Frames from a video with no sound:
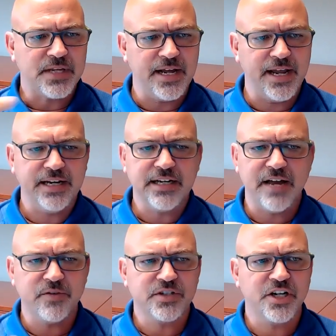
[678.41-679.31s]
I had a
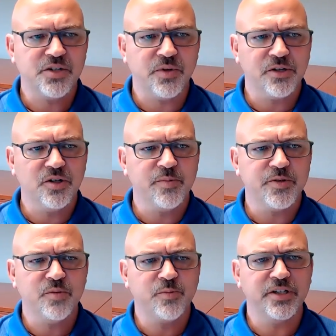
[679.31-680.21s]
conversation with a group of
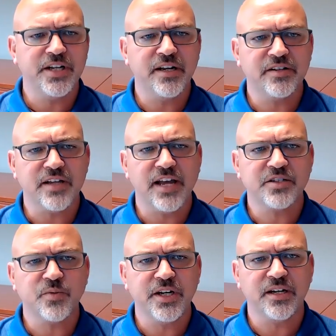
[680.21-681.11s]
superintendents
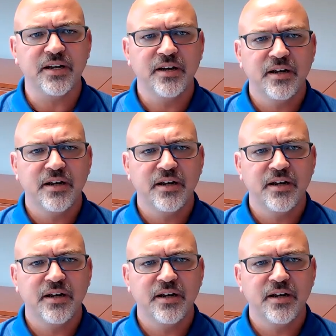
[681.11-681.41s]
last week